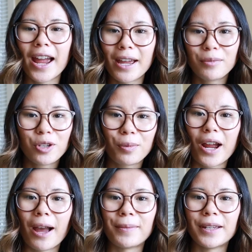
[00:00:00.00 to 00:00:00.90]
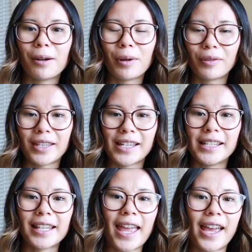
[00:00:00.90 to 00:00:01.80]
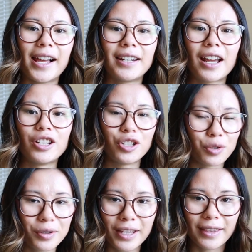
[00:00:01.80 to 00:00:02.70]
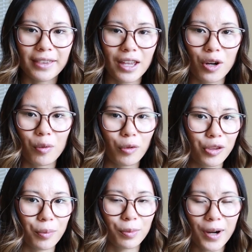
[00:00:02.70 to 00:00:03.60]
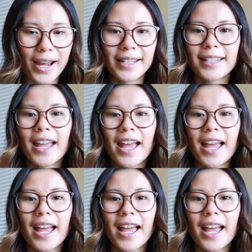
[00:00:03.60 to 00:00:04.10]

I am super happy about these, and I do think that they are worth the price.